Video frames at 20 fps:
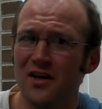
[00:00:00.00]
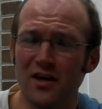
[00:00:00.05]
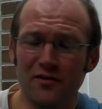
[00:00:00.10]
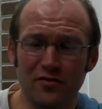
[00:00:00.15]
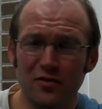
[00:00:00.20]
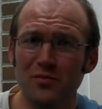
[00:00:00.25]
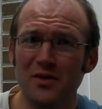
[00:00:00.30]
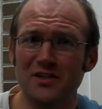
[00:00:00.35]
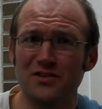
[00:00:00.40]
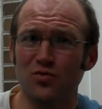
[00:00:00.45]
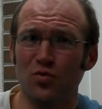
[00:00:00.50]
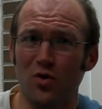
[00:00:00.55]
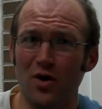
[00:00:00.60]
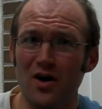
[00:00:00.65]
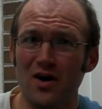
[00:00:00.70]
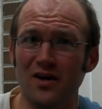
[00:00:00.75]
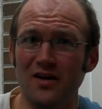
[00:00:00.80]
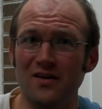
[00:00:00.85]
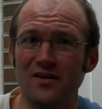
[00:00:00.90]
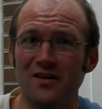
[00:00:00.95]
If you miss
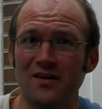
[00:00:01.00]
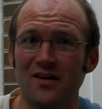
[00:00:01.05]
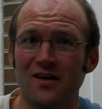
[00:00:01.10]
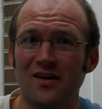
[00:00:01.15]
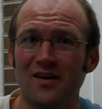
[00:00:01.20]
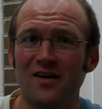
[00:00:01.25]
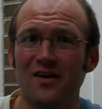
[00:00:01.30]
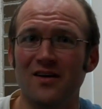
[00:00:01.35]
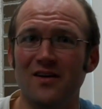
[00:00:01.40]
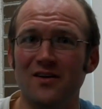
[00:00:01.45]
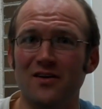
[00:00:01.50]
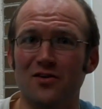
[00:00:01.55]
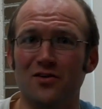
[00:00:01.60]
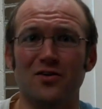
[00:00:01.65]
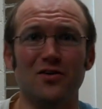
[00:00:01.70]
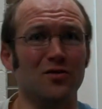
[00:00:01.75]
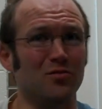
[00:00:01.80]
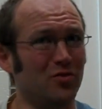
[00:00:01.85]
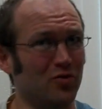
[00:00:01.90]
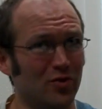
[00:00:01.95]
one, you're
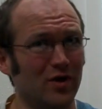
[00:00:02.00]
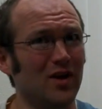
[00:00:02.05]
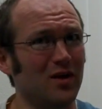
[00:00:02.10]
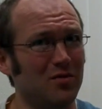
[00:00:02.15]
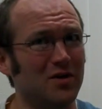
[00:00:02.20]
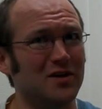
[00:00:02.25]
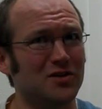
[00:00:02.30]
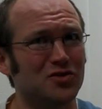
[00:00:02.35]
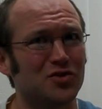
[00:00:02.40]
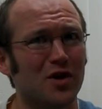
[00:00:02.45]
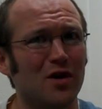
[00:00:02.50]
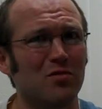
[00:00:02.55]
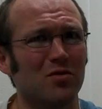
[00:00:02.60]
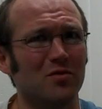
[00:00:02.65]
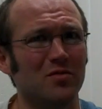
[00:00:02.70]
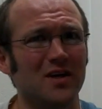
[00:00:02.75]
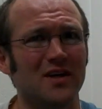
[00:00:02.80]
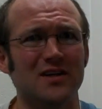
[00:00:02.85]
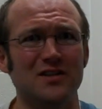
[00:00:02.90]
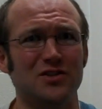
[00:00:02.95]
going to really be in
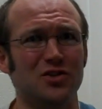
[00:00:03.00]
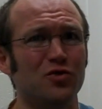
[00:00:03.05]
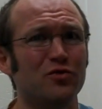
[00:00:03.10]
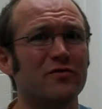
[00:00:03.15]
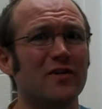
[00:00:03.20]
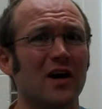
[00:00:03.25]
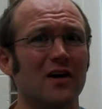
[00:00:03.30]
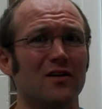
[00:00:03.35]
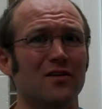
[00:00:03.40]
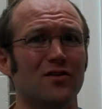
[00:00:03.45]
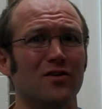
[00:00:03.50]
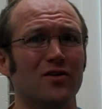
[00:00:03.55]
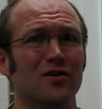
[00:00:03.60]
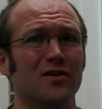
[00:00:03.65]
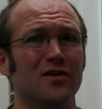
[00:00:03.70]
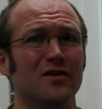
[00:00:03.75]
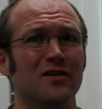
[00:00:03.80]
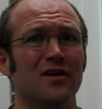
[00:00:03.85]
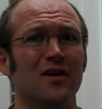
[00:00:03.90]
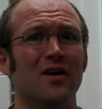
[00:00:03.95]
trouble because you've got to
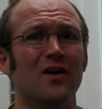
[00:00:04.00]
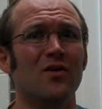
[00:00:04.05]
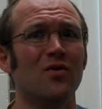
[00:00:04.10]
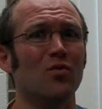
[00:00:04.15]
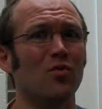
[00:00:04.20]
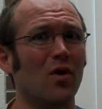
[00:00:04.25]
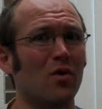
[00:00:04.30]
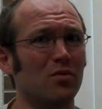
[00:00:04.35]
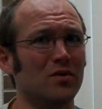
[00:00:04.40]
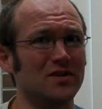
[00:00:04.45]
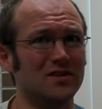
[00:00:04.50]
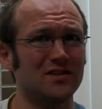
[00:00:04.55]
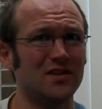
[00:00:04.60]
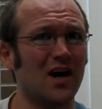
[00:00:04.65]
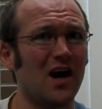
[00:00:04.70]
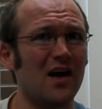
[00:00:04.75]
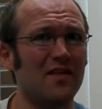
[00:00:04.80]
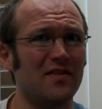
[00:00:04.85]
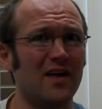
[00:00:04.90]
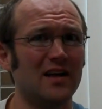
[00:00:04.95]
learn what was
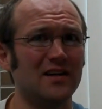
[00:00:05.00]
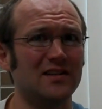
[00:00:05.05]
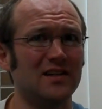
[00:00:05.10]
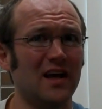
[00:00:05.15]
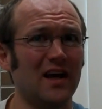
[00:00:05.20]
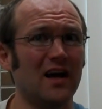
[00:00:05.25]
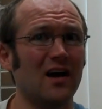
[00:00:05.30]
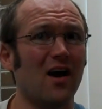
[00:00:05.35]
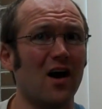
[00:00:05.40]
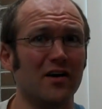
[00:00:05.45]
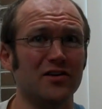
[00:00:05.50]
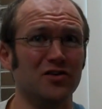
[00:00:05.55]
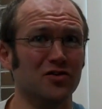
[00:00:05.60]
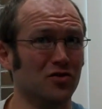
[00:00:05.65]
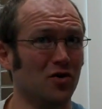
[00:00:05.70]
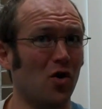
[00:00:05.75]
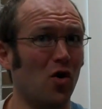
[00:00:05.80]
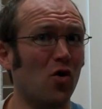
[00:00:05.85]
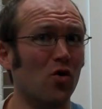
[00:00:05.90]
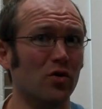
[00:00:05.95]
taught that day on
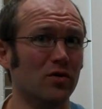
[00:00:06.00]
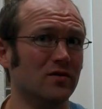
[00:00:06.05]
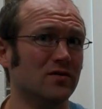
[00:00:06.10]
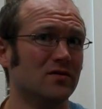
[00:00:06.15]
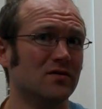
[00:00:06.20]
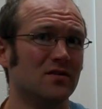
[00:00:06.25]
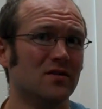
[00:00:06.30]
your own.